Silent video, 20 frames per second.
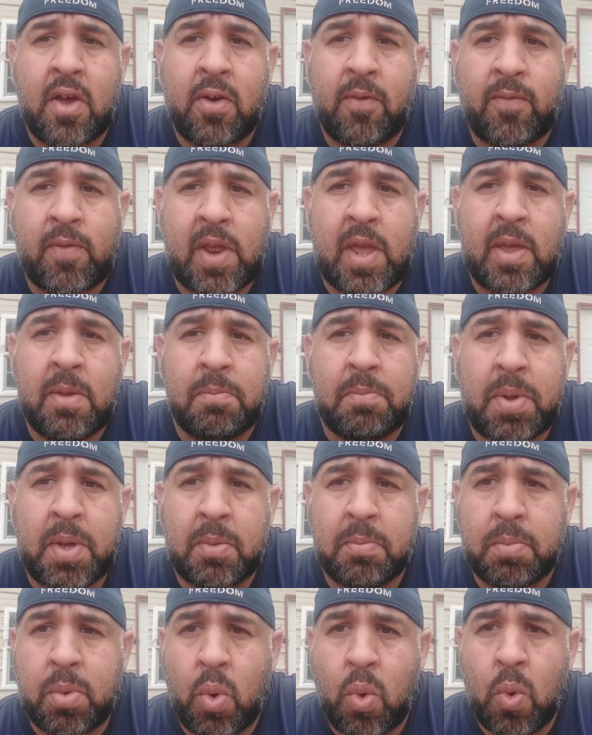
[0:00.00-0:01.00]
of Team
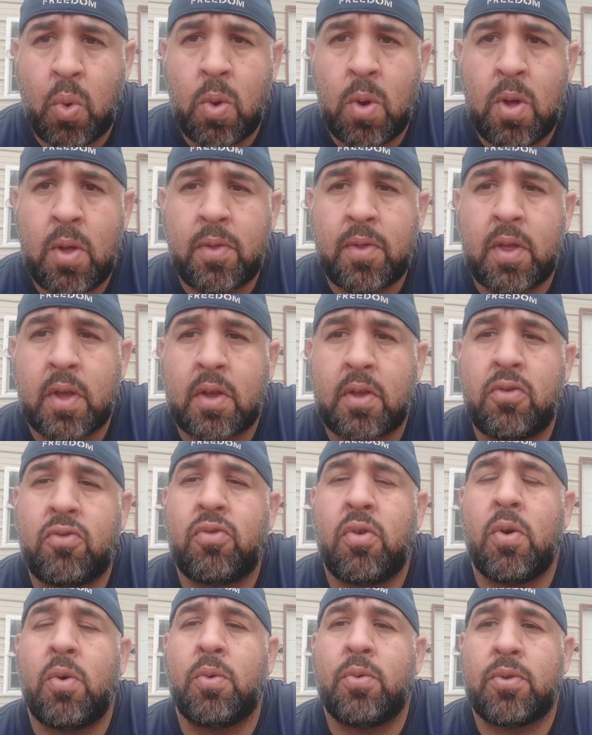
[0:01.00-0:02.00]
Pitbull that
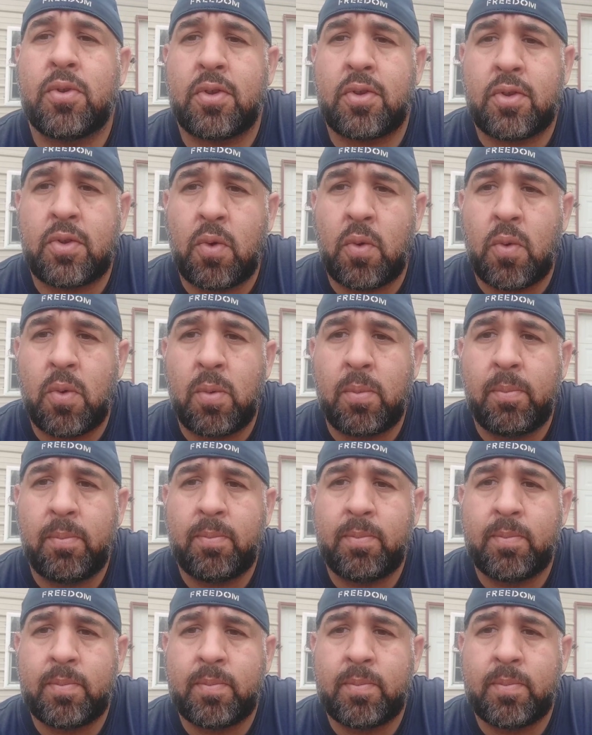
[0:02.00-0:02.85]
controls the storm.